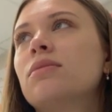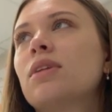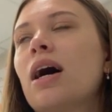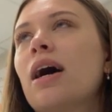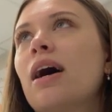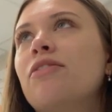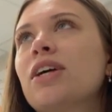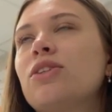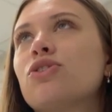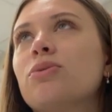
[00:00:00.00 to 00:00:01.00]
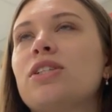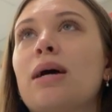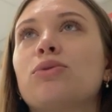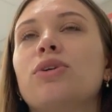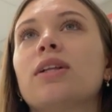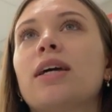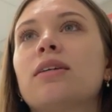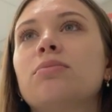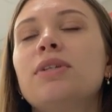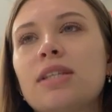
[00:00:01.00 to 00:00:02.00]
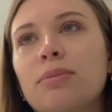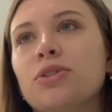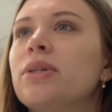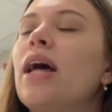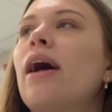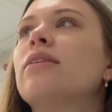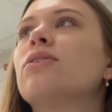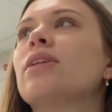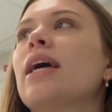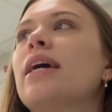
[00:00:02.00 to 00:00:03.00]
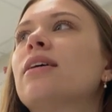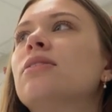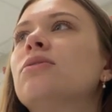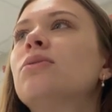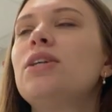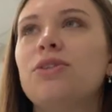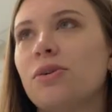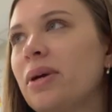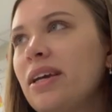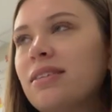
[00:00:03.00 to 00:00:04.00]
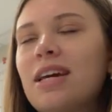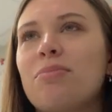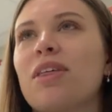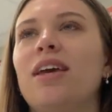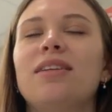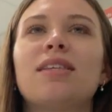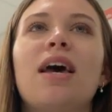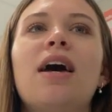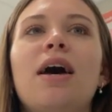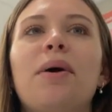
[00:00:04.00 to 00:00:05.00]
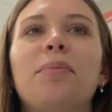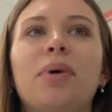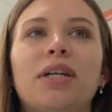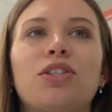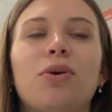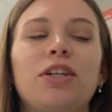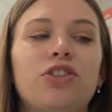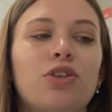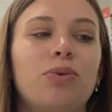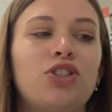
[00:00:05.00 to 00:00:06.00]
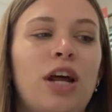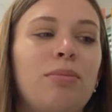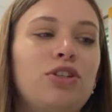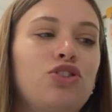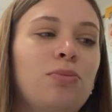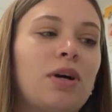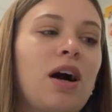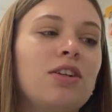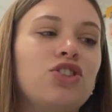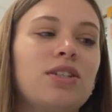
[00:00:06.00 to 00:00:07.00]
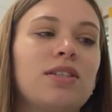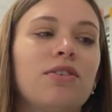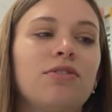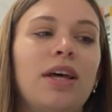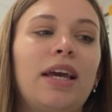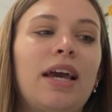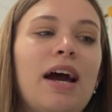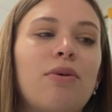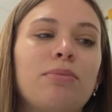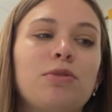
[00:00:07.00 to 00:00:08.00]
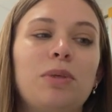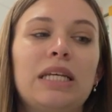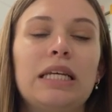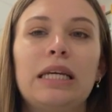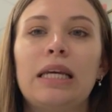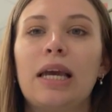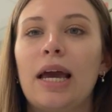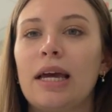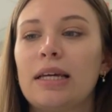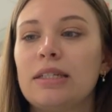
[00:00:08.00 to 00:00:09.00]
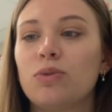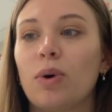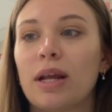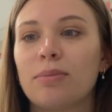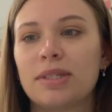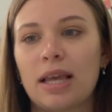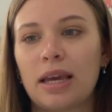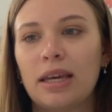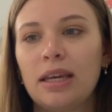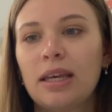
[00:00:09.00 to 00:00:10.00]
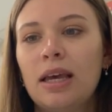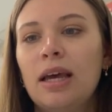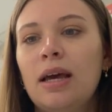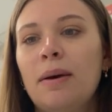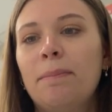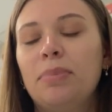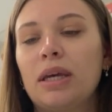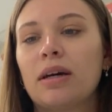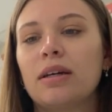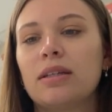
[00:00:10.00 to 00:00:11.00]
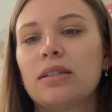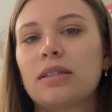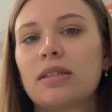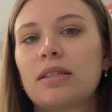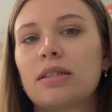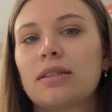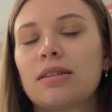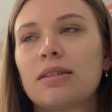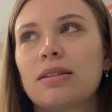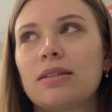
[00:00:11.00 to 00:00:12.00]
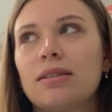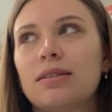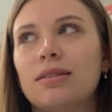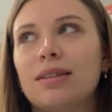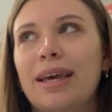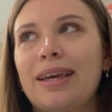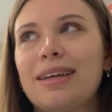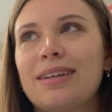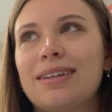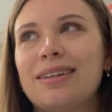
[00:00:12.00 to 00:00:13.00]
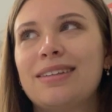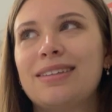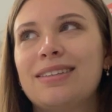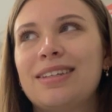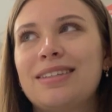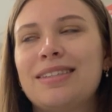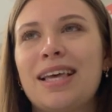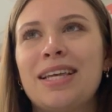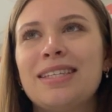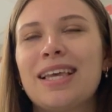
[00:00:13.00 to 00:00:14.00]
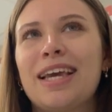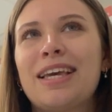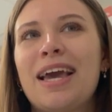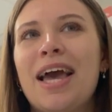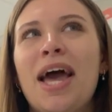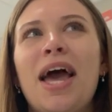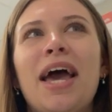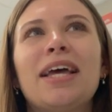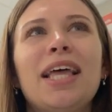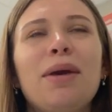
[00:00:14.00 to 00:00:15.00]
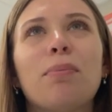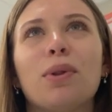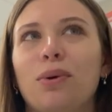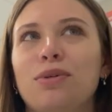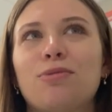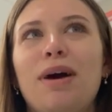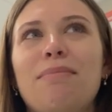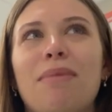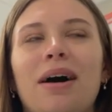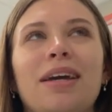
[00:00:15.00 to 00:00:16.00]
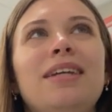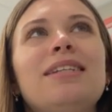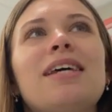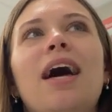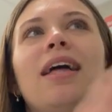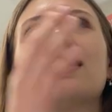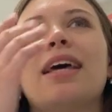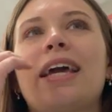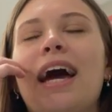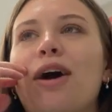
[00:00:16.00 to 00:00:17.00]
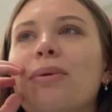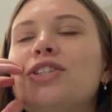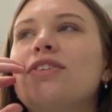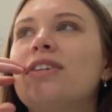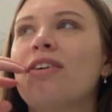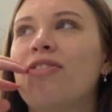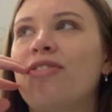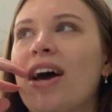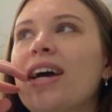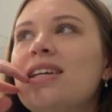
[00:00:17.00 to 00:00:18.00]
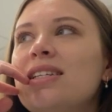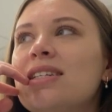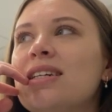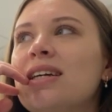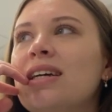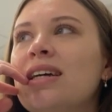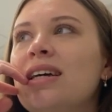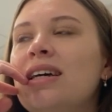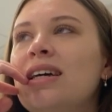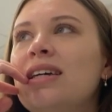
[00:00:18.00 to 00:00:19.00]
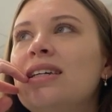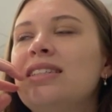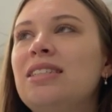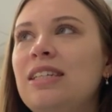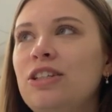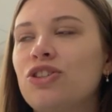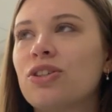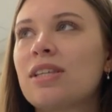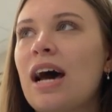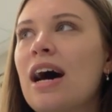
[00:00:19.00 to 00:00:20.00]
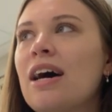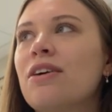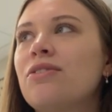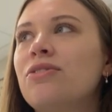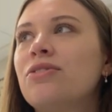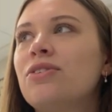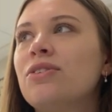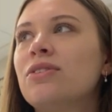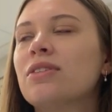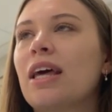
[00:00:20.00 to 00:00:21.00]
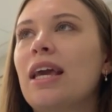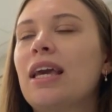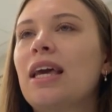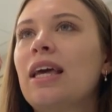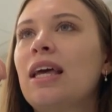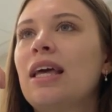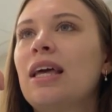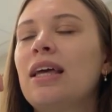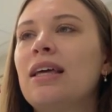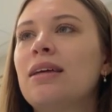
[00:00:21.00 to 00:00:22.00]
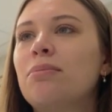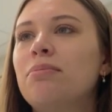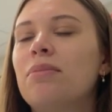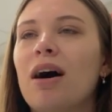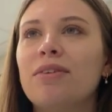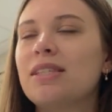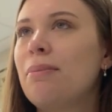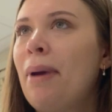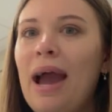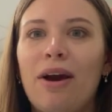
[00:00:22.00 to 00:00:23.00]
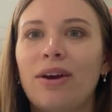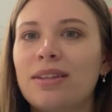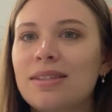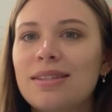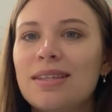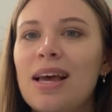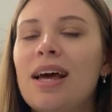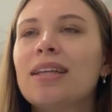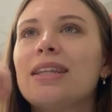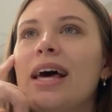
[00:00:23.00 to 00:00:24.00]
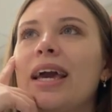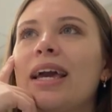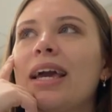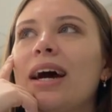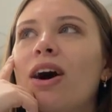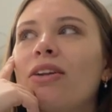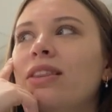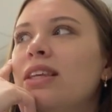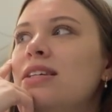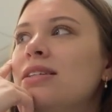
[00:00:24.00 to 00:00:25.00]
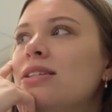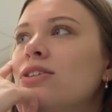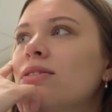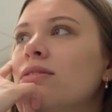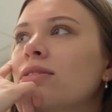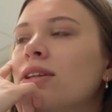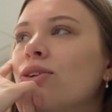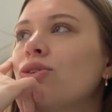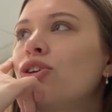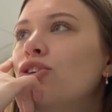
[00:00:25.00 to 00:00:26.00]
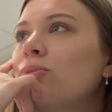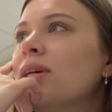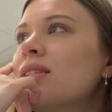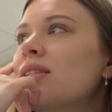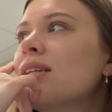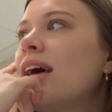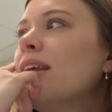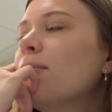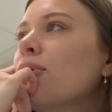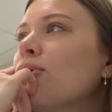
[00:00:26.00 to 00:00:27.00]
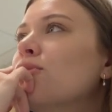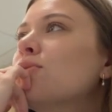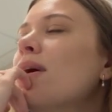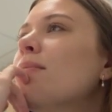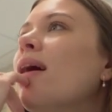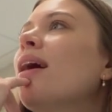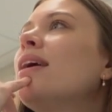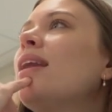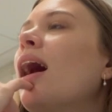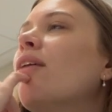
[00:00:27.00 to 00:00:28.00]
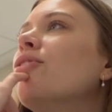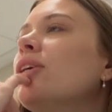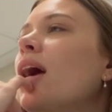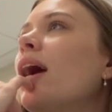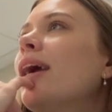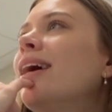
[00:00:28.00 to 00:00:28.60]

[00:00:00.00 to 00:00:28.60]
I, I feel like there's always times where you're like, please stop doing that. Or like, what are you doing type things. But so I just always try to be super conscious of like how I'm speaking and what I'm saying because like these things like, it like blows my mind like how much of an effect teachers have, like obviously parents, like on these little humans and it blows my mind every day.